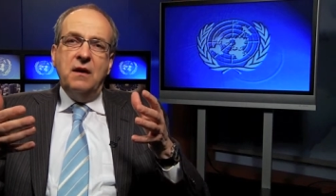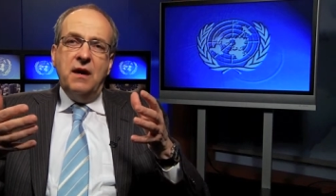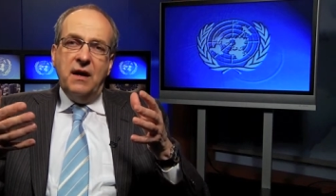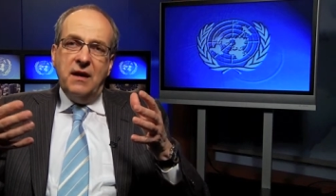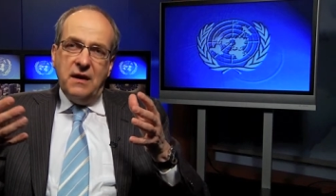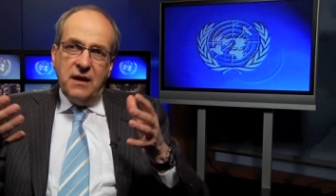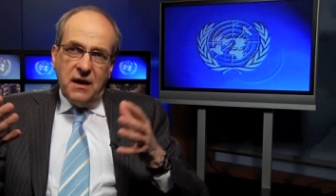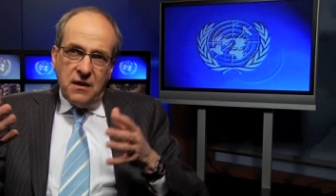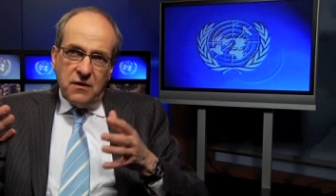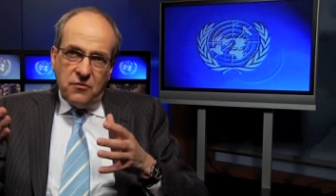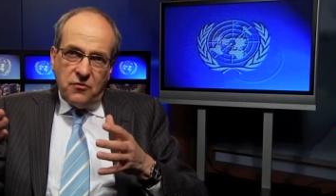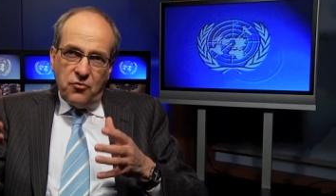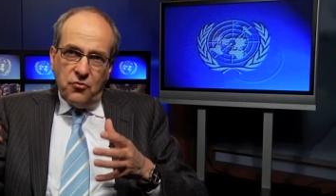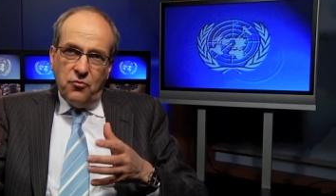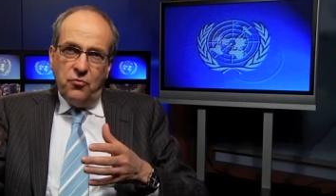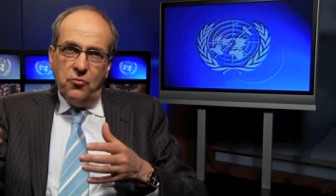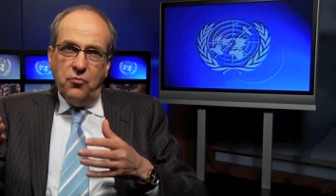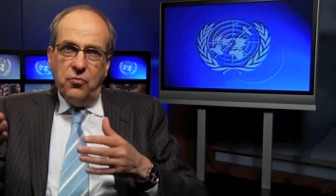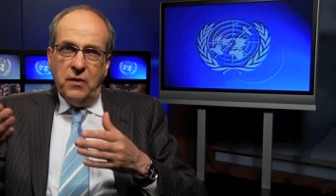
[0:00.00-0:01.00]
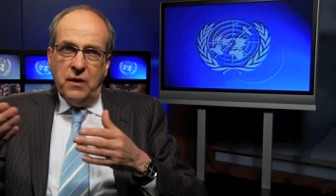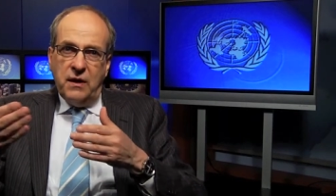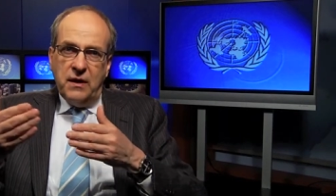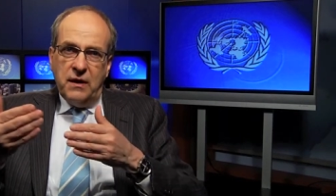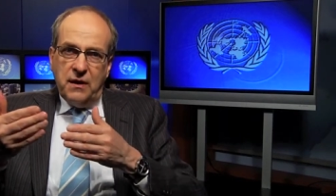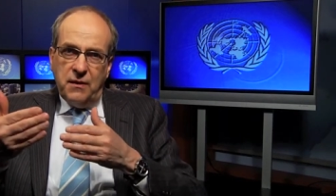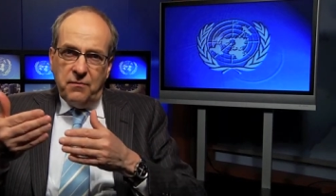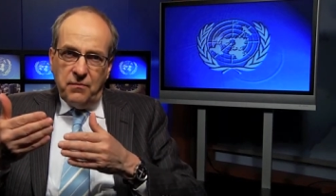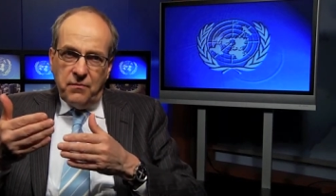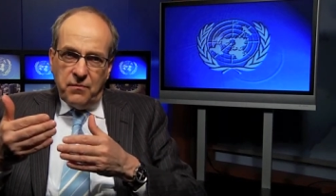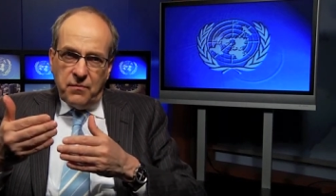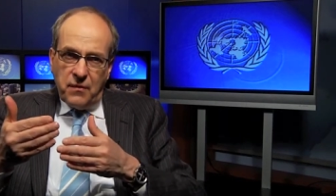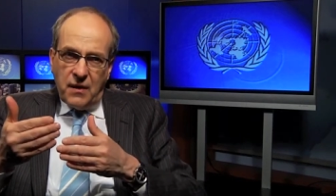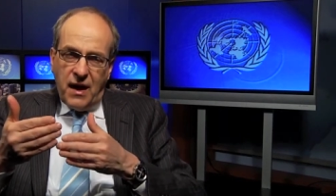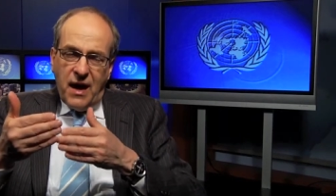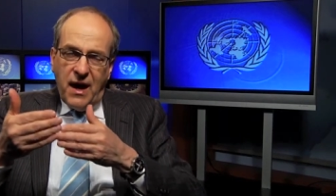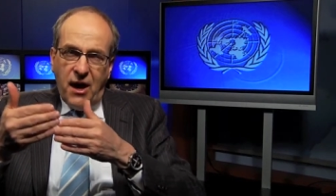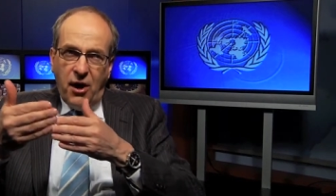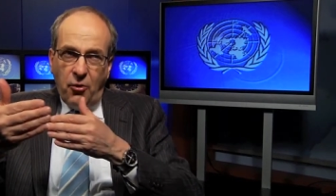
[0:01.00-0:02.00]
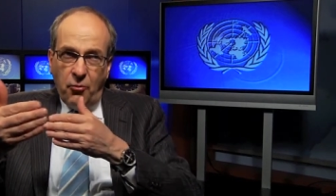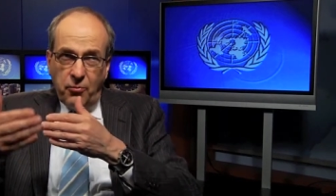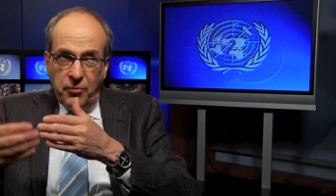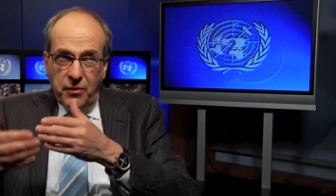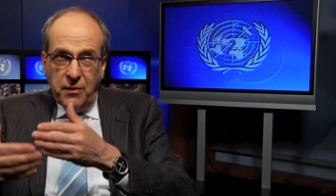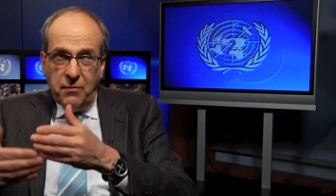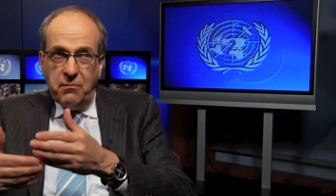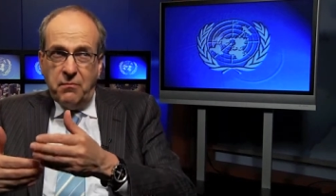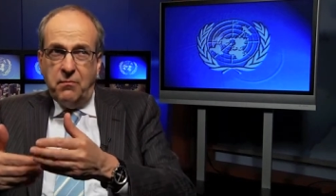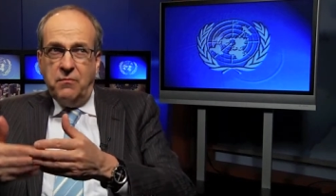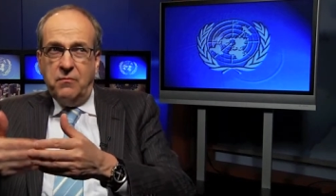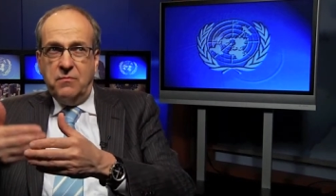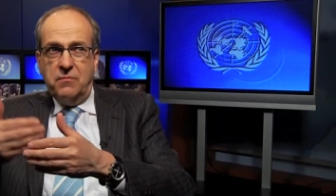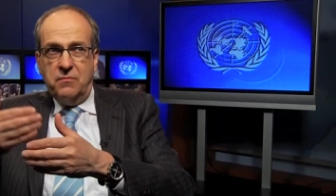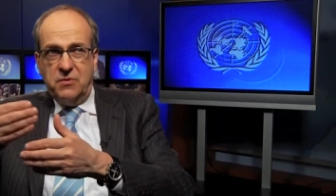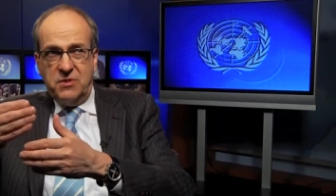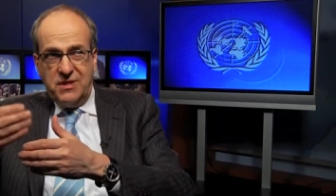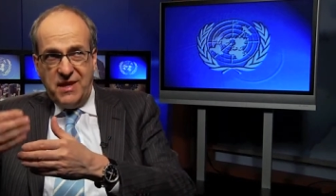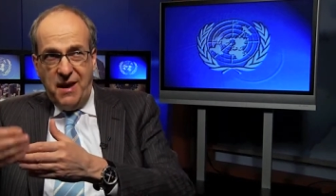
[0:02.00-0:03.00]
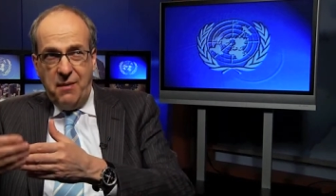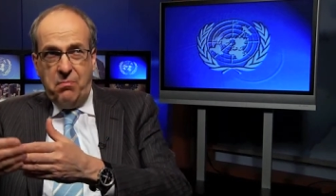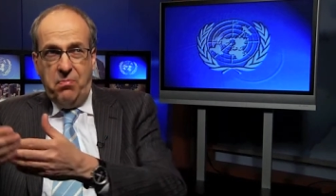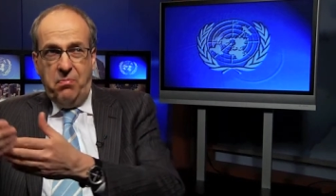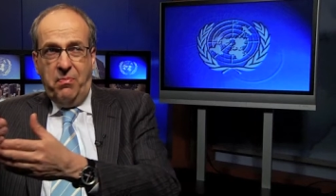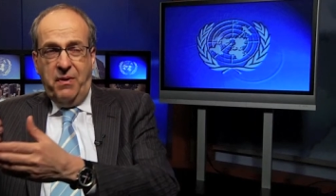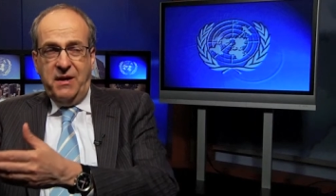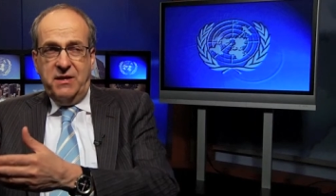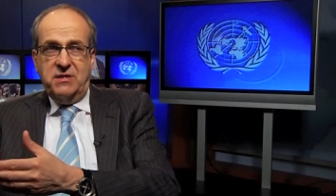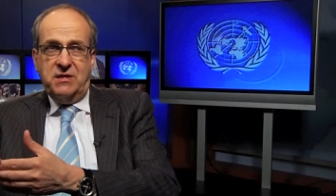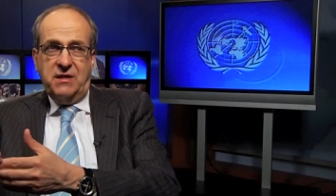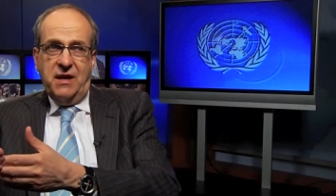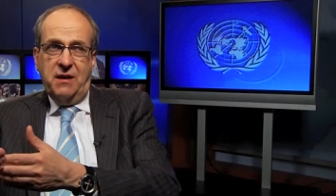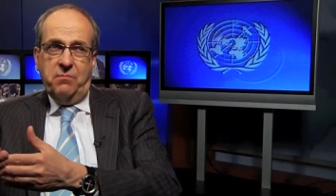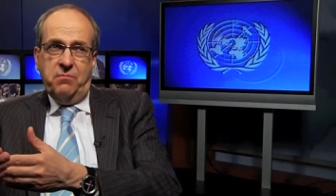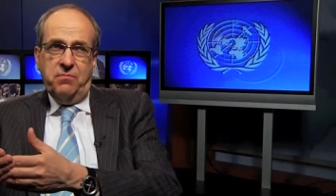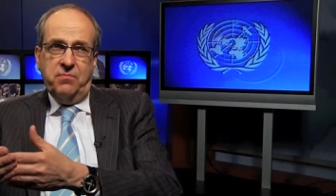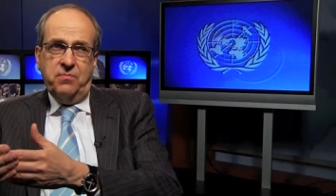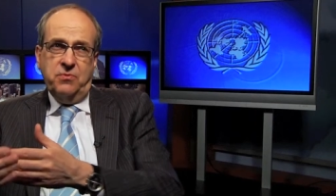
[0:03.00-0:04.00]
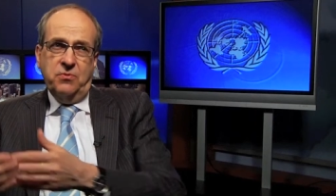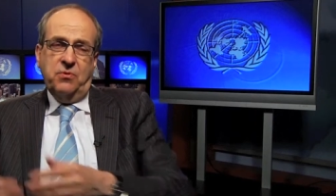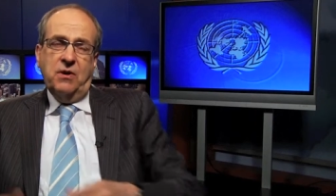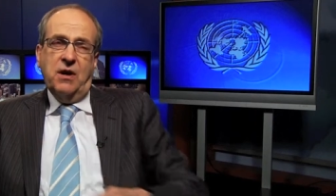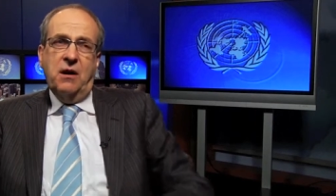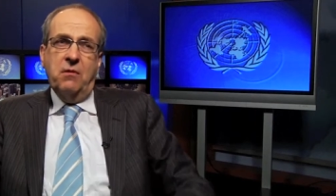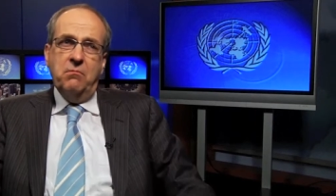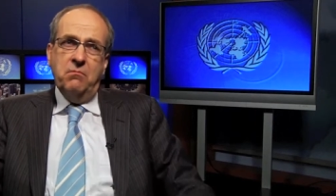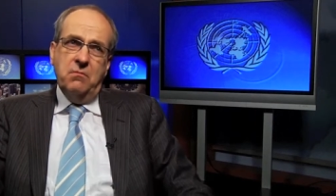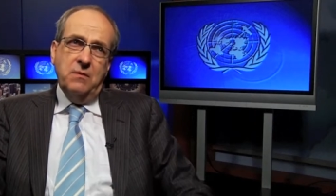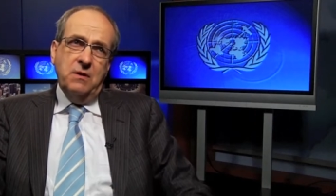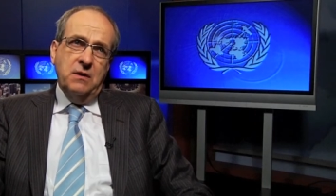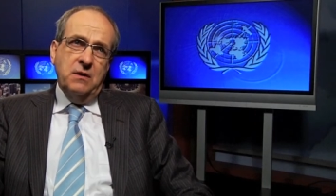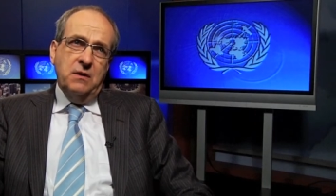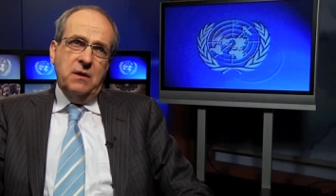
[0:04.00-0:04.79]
and then to um, help them step by step to come